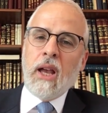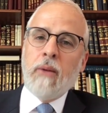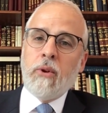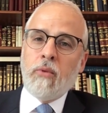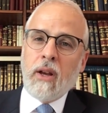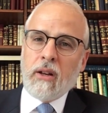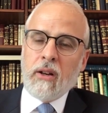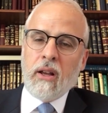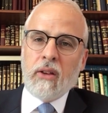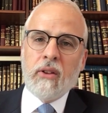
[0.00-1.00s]
and we
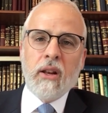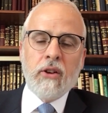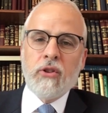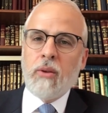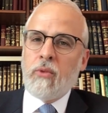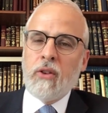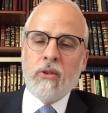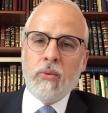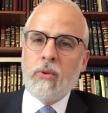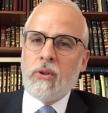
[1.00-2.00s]
recognize that Hashem
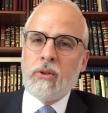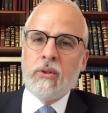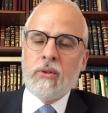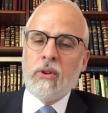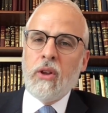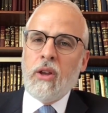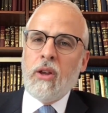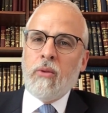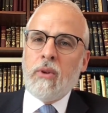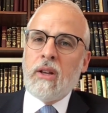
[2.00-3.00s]
runs the world,
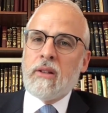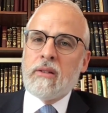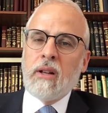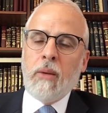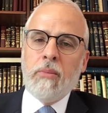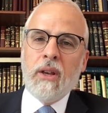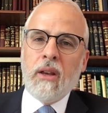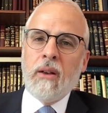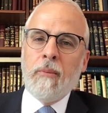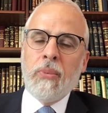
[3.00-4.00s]
we could stop
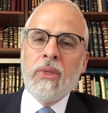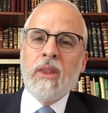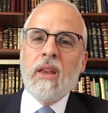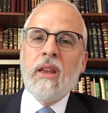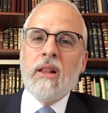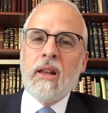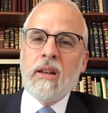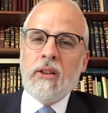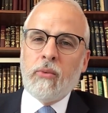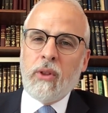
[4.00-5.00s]
being ill at
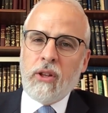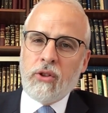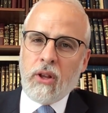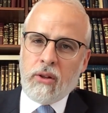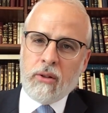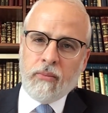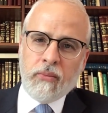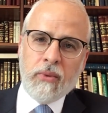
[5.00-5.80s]
ease with each other.